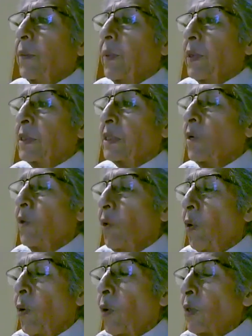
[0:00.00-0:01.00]
was a
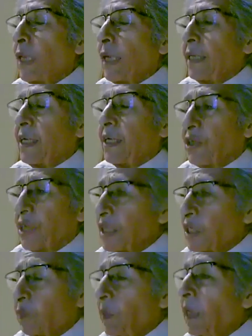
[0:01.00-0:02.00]
law that had
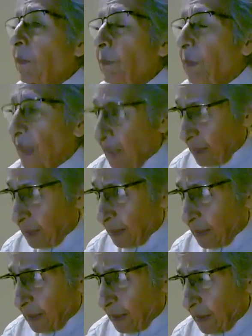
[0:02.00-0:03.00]
just been
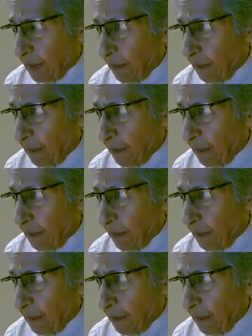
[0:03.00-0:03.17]
passed